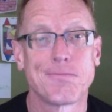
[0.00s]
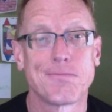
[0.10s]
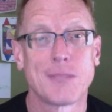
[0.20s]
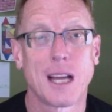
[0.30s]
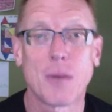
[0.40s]

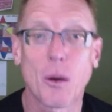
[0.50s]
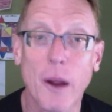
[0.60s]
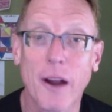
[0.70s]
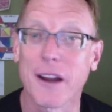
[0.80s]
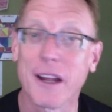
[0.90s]
and we're
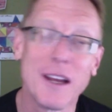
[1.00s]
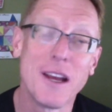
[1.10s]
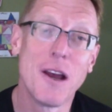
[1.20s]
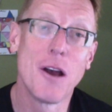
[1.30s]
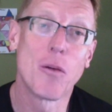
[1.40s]
weary.
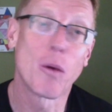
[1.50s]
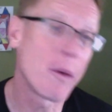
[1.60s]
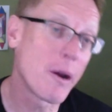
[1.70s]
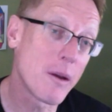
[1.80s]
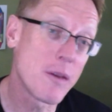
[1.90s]
We're
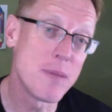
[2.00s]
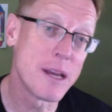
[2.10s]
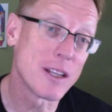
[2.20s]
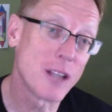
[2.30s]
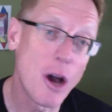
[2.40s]
weary of
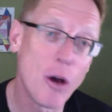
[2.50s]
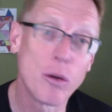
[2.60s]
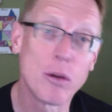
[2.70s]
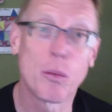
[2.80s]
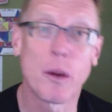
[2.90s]
being
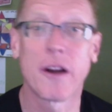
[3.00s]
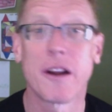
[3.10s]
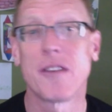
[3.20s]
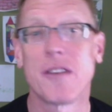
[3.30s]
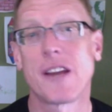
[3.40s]
alone,
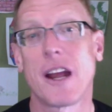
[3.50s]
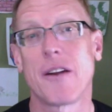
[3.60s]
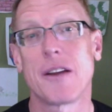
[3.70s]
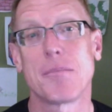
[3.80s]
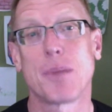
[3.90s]
weary of
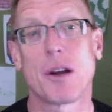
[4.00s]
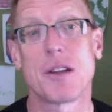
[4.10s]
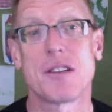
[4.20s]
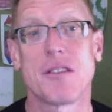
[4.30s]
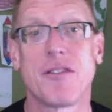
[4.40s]
carrying burdens
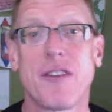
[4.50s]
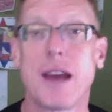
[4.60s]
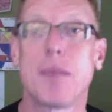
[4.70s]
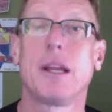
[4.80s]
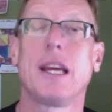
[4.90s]
of
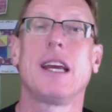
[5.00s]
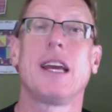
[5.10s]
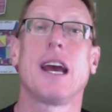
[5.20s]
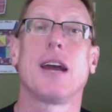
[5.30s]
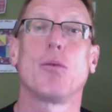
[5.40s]
family
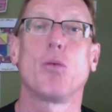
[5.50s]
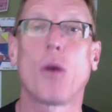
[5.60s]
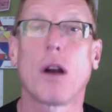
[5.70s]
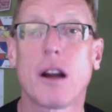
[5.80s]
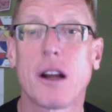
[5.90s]
and
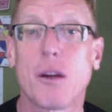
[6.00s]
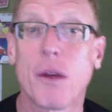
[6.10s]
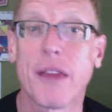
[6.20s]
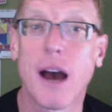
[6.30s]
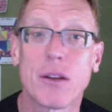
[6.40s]
work
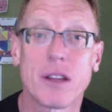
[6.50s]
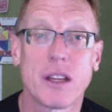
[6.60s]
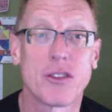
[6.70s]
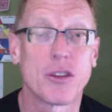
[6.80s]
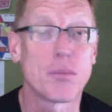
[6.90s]
without
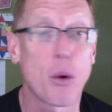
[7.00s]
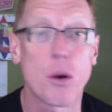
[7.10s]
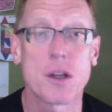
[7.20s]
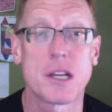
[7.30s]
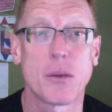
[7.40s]

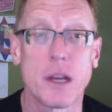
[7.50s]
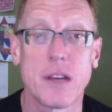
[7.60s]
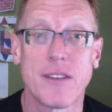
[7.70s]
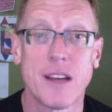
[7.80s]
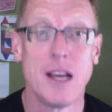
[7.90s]
supports that
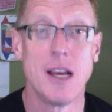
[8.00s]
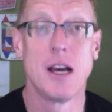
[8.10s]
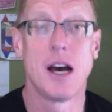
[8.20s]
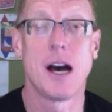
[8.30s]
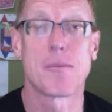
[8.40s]
we've
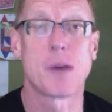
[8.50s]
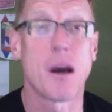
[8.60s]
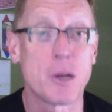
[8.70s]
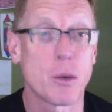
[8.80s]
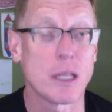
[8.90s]
come
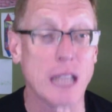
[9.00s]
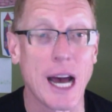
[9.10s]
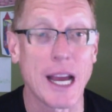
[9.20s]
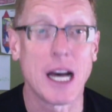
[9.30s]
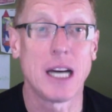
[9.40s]
to
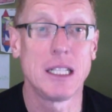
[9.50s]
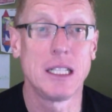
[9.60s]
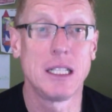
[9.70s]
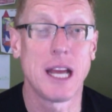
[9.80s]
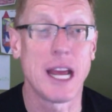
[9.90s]
rely on
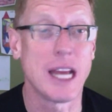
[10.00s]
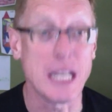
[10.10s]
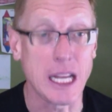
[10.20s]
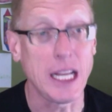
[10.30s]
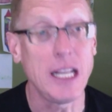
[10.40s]
and
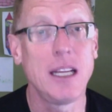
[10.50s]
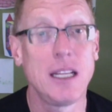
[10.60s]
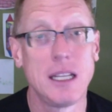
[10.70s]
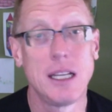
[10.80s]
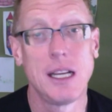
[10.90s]
need.
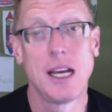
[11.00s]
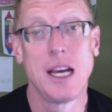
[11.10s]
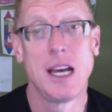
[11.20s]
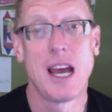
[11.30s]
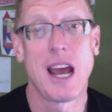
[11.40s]

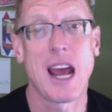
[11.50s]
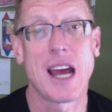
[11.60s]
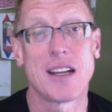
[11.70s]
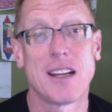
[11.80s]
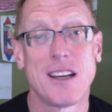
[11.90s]

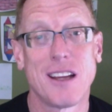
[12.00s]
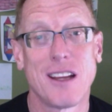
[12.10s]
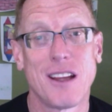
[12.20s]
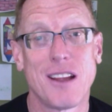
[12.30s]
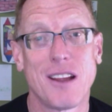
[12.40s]
And
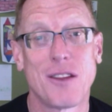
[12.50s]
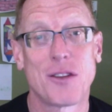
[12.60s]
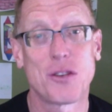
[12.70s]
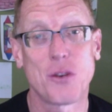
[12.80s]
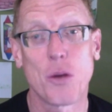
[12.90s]
the
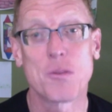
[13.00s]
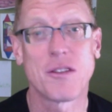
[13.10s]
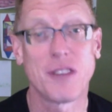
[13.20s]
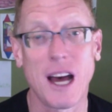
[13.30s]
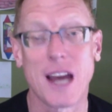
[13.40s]
storms of
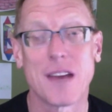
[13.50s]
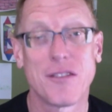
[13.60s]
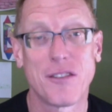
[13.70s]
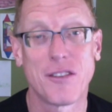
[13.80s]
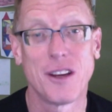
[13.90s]

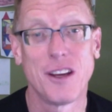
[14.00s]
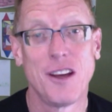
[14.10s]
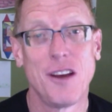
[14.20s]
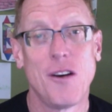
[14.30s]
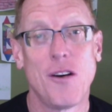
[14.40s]
life
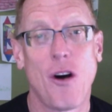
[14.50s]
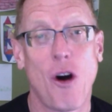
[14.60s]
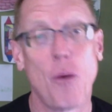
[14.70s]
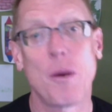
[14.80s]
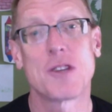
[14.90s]

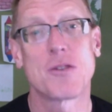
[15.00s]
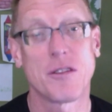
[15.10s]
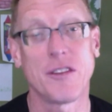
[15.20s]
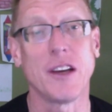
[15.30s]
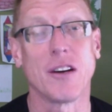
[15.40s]
always
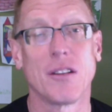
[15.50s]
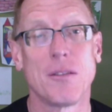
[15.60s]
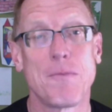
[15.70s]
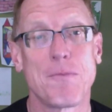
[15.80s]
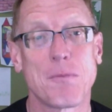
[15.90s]
reveal
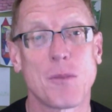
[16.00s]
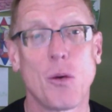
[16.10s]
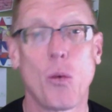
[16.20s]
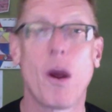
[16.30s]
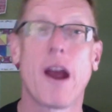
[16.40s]

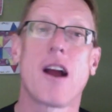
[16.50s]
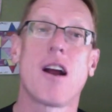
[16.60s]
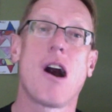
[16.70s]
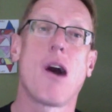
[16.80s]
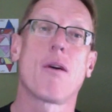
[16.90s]
where
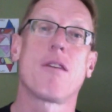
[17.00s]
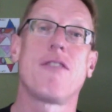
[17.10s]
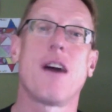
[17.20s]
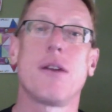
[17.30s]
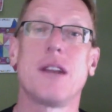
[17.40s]
our
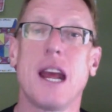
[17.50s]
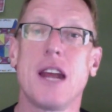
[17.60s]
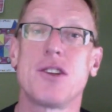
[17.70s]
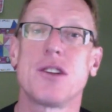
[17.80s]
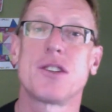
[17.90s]

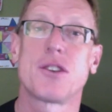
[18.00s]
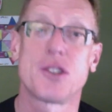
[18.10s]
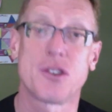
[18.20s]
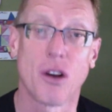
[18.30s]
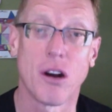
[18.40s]
foundations are
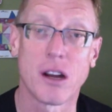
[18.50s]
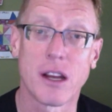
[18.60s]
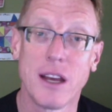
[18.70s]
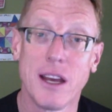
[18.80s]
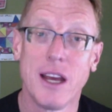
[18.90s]
strong
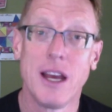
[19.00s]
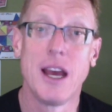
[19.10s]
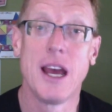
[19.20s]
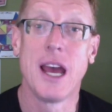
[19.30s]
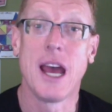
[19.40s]

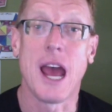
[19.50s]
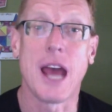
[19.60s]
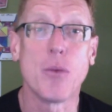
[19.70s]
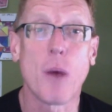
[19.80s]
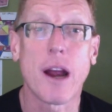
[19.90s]

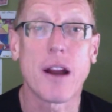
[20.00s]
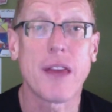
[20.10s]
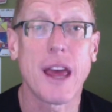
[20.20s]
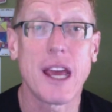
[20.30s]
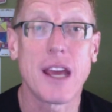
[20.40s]
and where
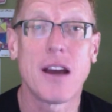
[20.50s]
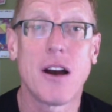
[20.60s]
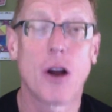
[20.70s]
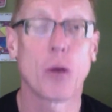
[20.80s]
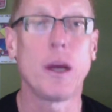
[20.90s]
they
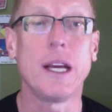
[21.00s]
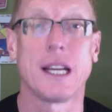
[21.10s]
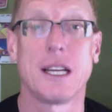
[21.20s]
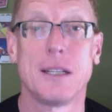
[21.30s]
are weak.